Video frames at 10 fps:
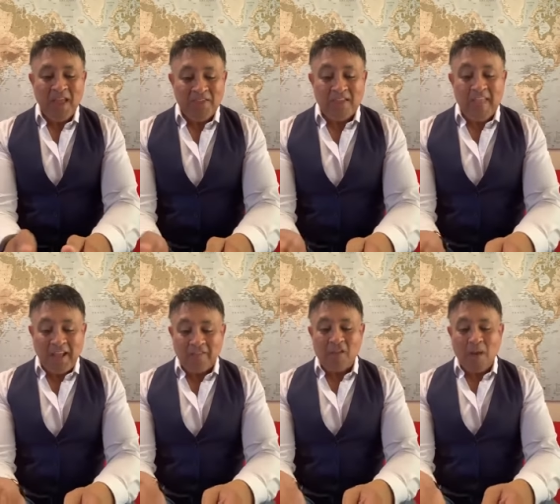The
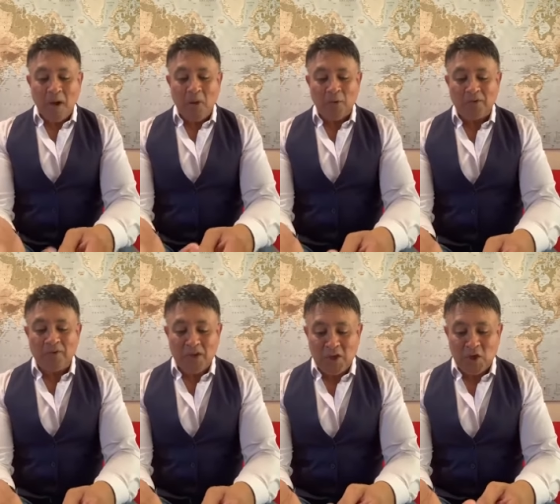next time I will
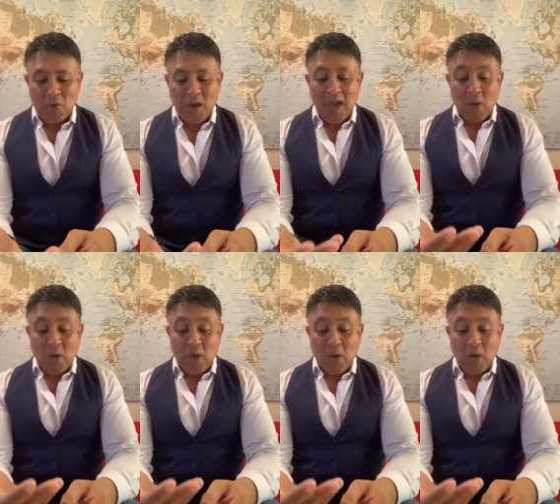see you